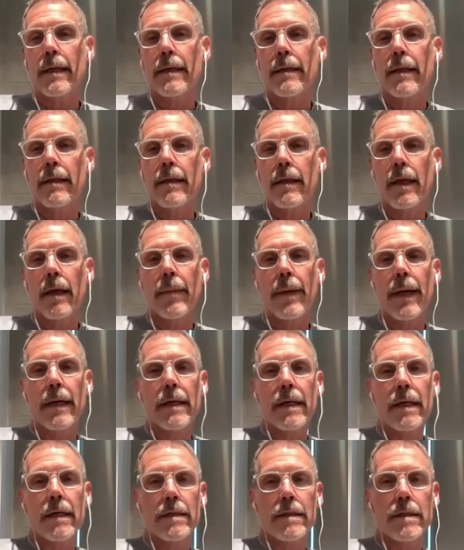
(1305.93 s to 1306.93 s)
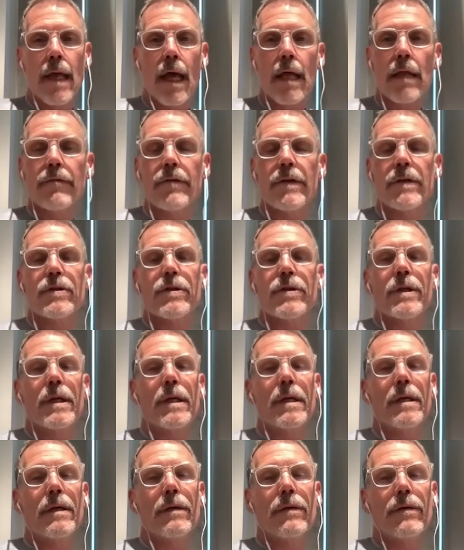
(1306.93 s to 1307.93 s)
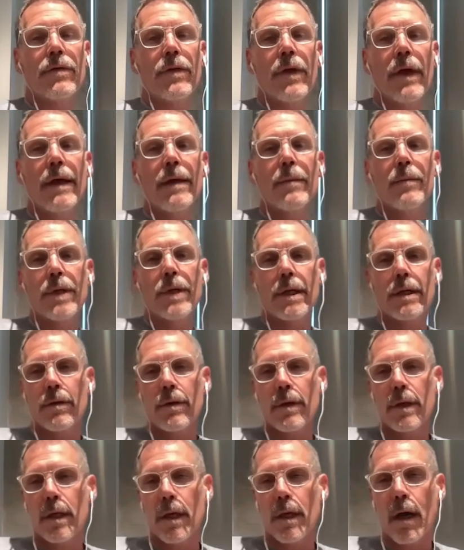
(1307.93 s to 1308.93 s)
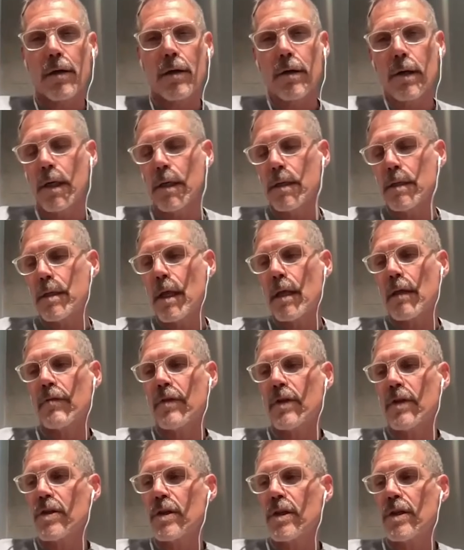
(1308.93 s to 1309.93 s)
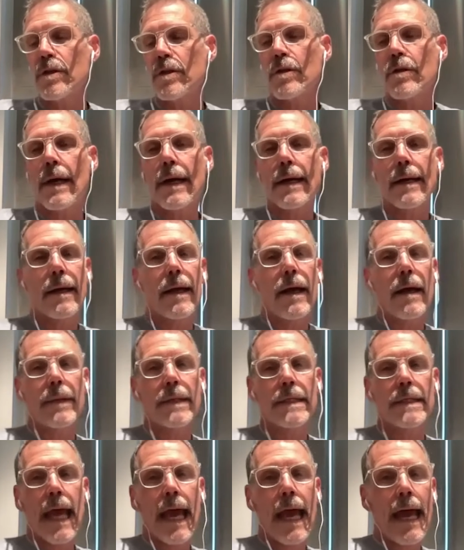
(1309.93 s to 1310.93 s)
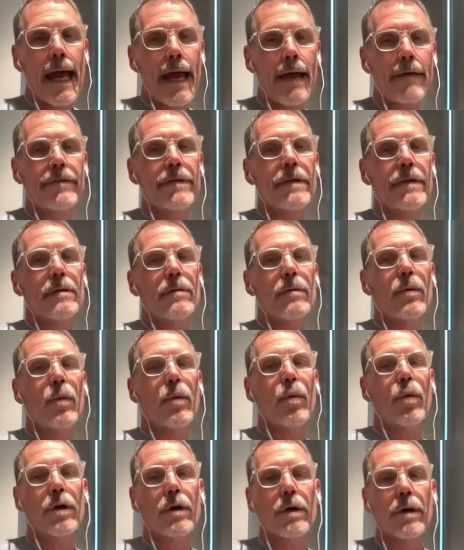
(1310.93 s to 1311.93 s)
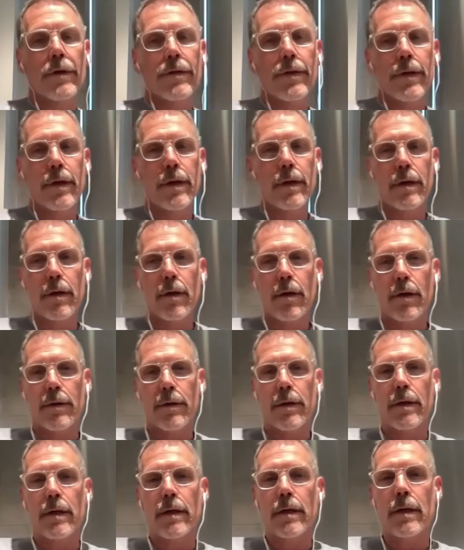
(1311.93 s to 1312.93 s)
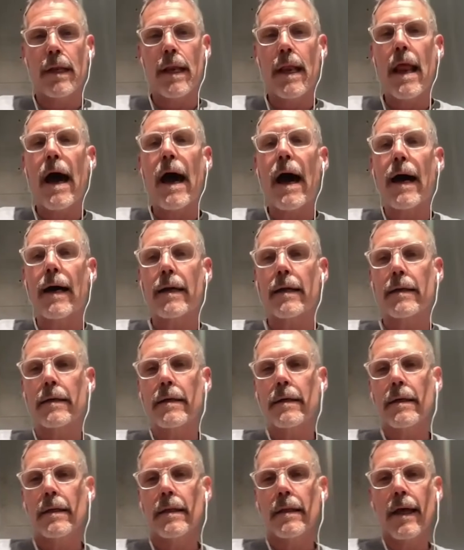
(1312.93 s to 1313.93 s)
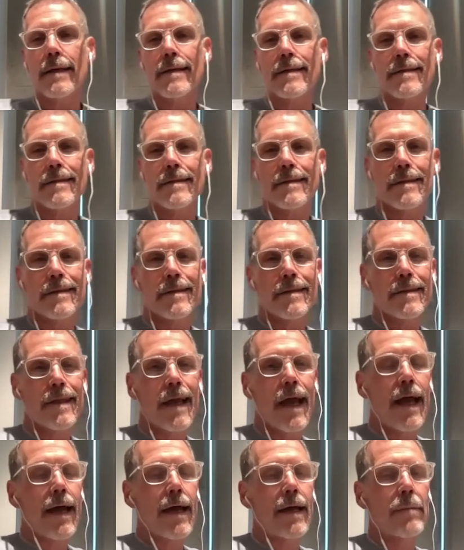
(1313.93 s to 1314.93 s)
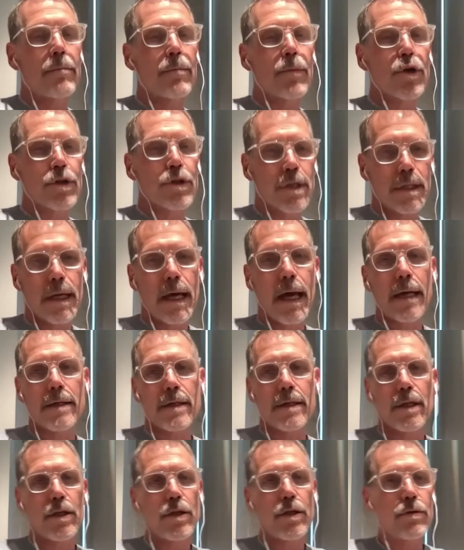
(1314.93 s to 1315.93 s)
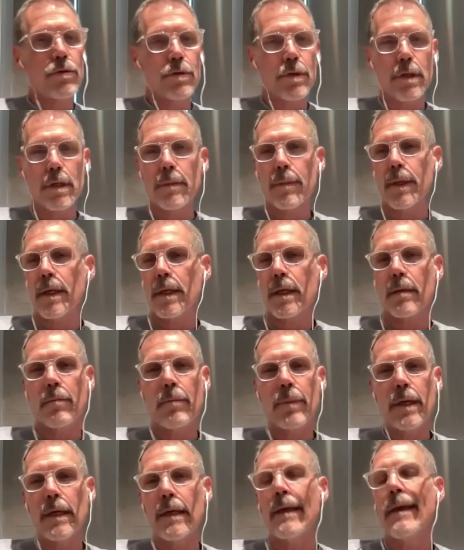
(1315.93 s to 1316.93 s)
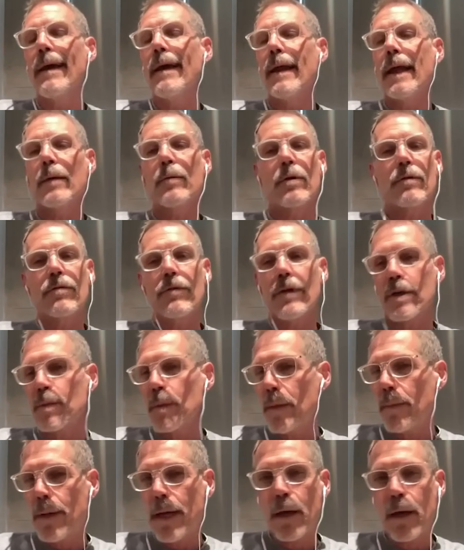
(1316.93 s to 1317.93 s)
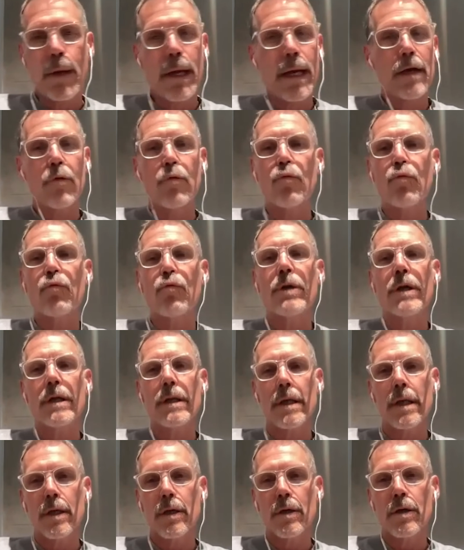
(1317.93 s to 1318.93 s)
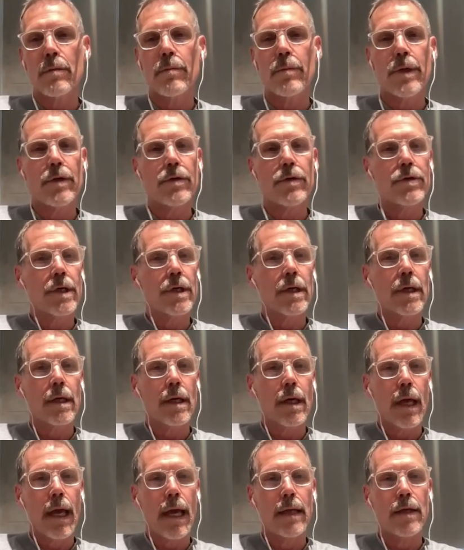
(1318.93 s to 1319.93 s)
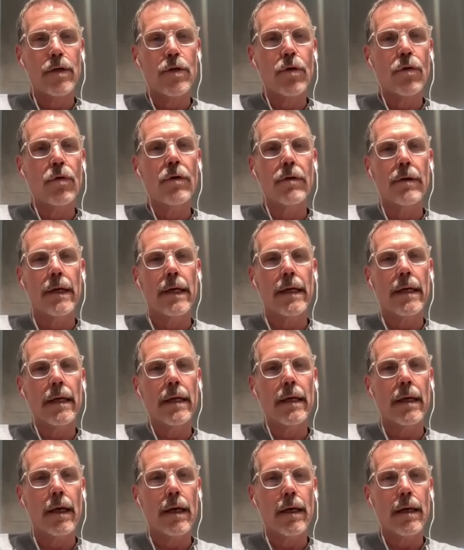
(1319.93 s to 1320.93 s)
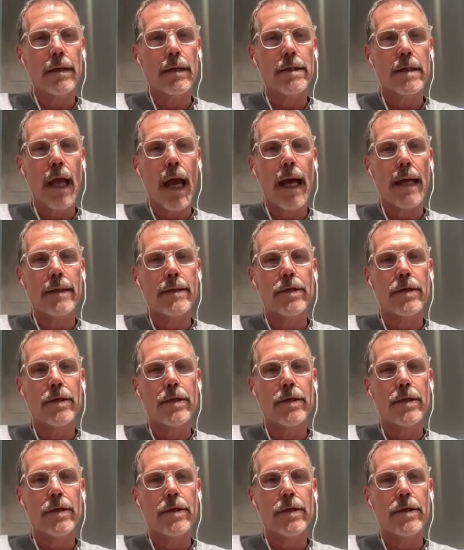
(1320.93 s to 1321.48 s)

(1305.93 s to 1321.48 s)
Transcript: And the thing about kids television is, particularly younger kids television, is your economics have to work on the non-licensing side, merchandising usually, but it can be like with the Fresh Beat Band, we had a really good music and touring side